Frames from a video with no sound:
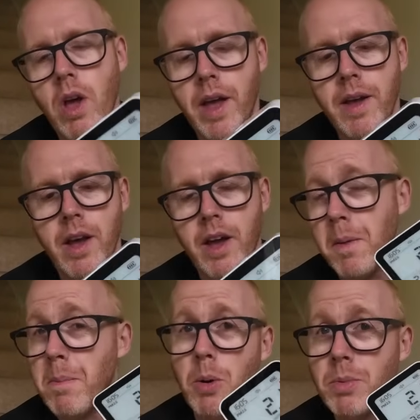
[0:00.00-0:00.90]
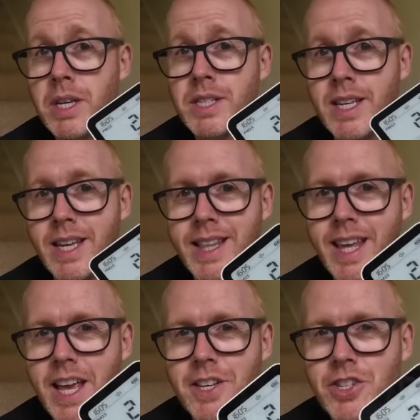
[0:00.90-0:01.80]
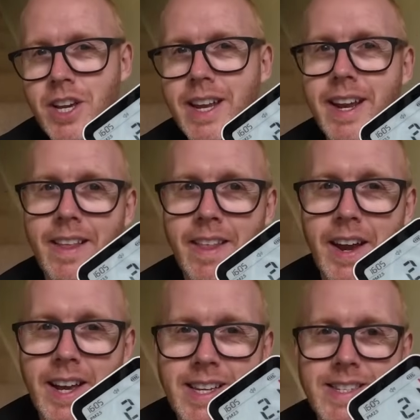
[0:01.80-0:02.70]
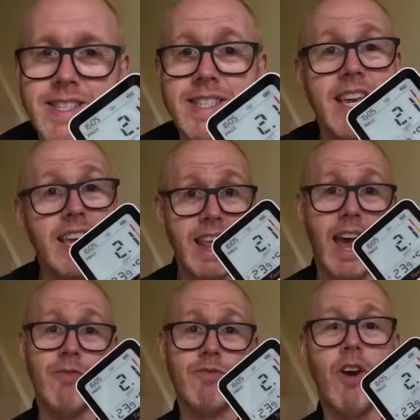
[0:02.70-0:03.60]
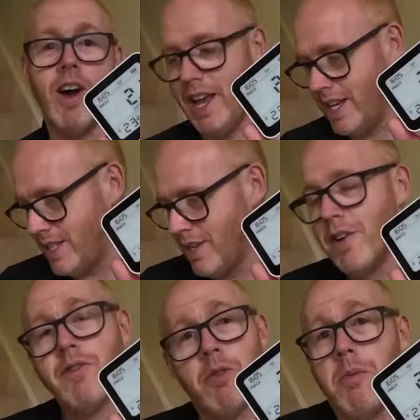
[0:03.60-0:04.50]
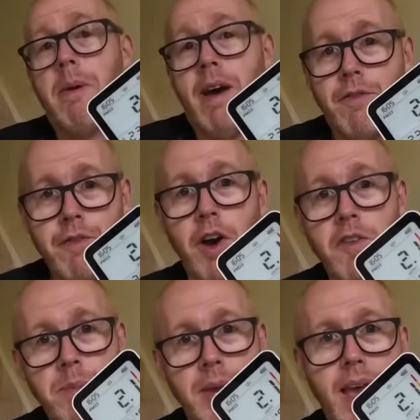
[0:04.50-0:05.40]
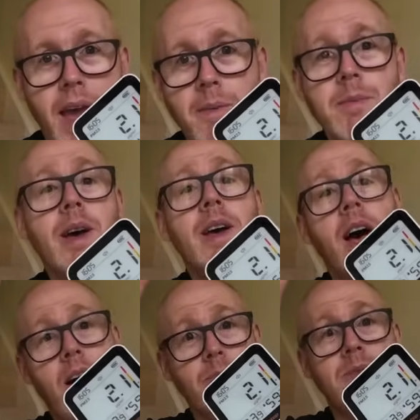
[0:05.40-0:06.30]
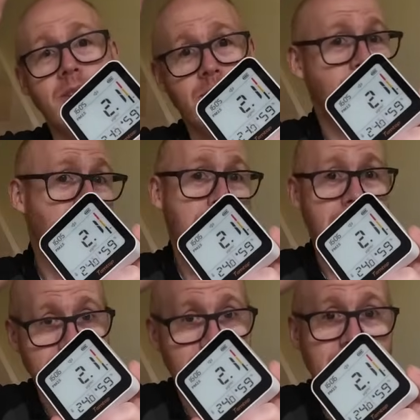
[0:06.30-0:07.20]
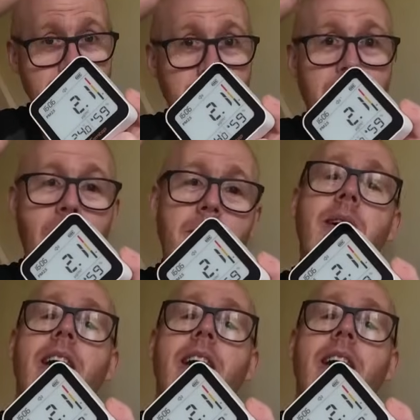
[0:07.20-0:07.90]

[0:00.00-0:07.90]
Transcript: Uh, I can pop this in the kitchen and then I can see that rise from about 5 p.m up to about 6 p.m.